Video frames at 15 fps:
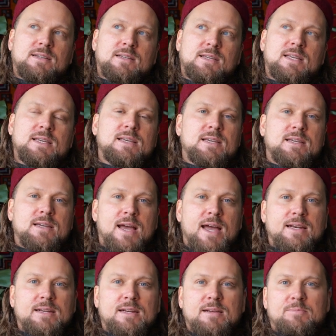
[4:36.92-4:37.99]
he
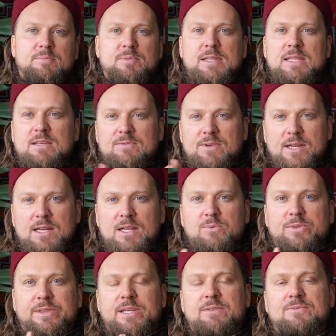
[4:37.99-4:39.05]
ended up leaving, and he
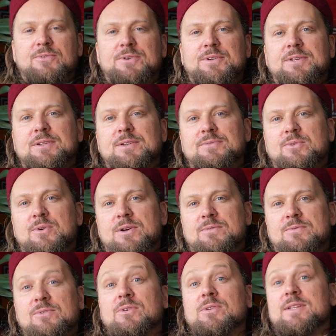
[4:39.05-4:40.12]
would leave for a
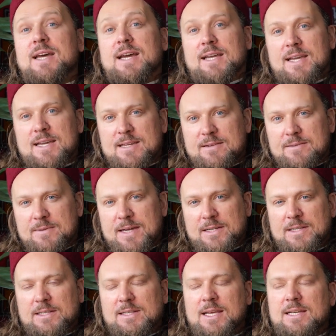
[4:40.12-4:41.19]
full decade,
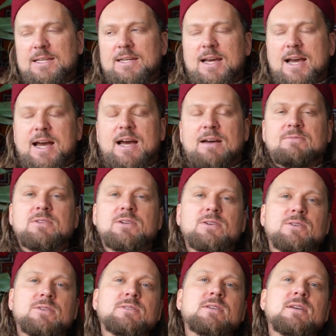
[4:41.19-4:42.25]
actually 10.5
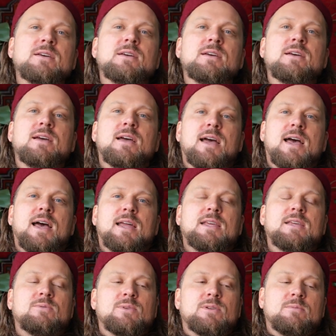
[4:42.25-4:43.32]
years. And
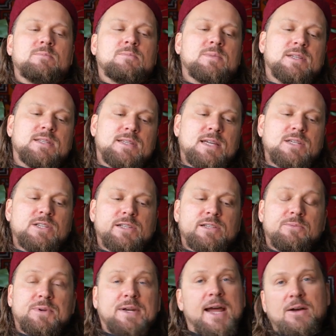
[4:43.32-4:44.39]
he would
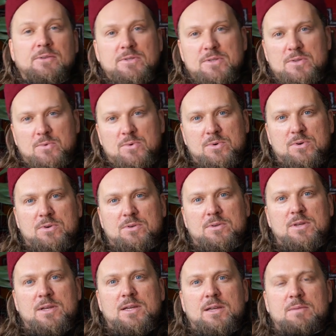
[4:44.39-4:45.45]
essentially renounce the world
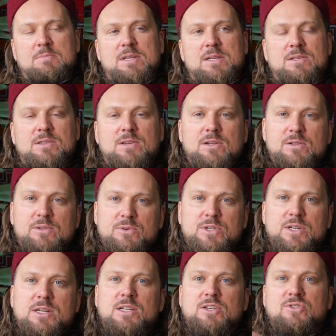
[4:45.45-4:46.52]
and be in
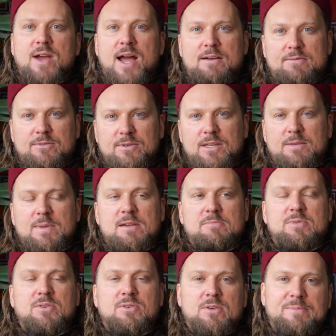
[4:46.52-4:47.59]
seclusion. He traveled, he
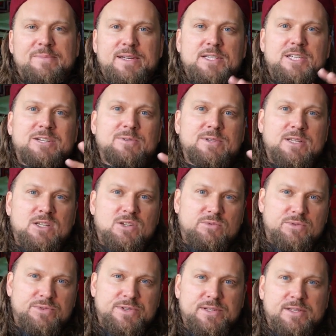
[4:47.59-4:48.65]
made pilgrimage, he was in
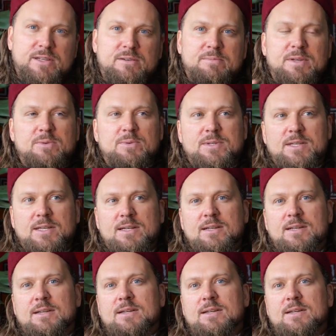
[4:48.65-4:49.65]
Jerusalem, he was in